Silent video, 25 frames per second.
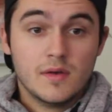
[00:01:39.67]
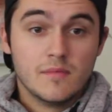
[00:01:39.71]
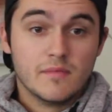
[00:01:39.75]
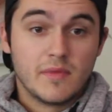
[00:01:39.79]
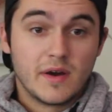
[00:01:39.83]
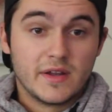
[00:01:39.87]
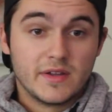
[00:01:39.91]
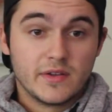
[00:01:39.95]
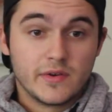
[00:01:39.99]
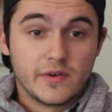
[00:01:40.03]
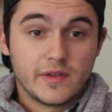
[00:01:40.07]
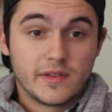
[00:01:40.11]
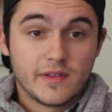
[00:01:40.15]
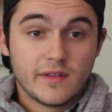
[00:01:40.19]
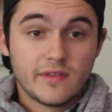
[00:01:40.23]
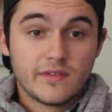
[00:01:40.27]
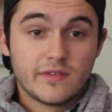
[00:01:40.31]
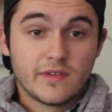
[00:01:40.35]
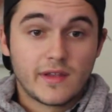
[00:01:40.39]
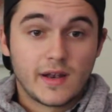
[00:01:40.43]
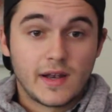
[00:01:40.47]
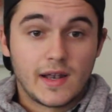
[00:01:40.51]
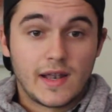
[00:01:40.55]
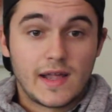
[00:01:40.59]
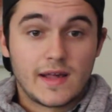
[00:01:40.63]
By doing this,
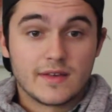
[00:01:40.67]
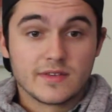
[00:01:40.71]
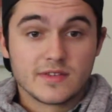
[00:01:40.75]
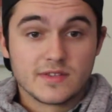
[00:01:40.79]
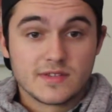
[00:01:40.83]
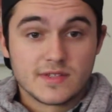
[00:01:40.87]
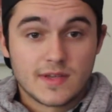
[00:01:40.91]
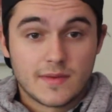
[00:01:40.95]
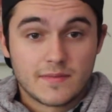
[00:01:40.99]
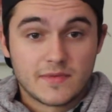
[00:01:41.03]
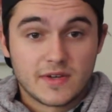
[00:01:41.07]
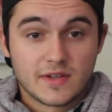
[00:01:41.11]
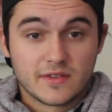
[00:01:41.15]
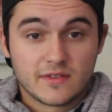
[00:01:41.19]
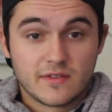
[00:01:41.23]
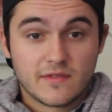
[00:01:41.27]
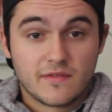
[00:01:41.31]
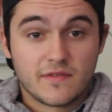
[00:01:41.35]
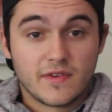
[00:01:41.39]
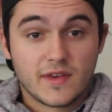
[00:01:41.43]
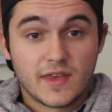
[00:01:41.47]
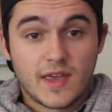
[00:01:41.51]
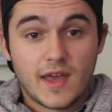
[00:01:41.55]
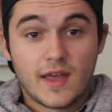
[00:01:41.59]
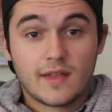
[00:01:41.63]
it allows the subject to
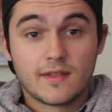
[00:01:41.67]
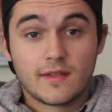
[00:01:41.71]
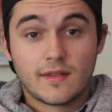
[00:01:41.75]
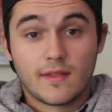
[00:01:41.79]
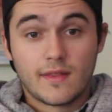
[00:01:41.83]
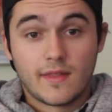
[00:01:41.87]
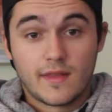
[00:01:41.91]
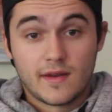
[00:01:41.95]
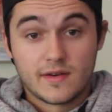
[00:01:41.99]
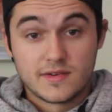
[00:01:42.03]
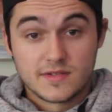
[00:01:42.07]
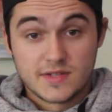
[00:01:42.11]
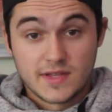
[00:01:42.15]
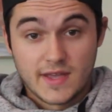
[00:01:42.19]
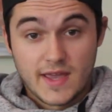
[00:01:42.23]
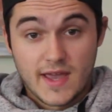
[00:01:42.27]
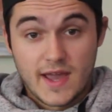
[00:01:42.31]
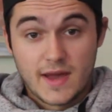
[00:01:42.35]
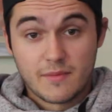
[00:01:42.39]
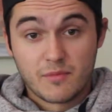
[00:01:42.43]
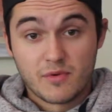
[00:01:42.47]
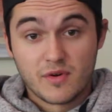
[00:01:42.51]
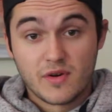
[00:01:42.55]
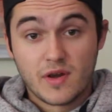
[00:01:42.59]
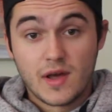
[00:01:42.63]
forget that there is a
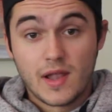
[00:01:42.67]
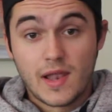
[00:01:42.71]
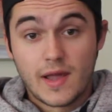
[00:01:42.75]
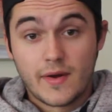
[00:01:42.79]
camera,